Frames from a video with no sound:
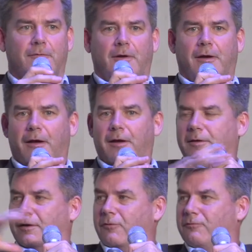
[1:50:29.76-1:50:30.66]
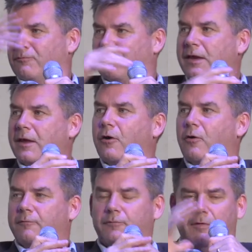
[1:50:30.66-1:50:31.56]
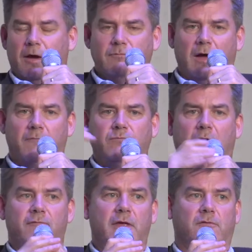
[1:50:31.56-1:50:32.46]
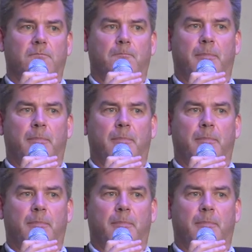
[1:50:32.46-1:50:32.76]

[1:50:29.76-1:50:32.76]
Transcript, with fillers: uh, you know, video of, of, of, this.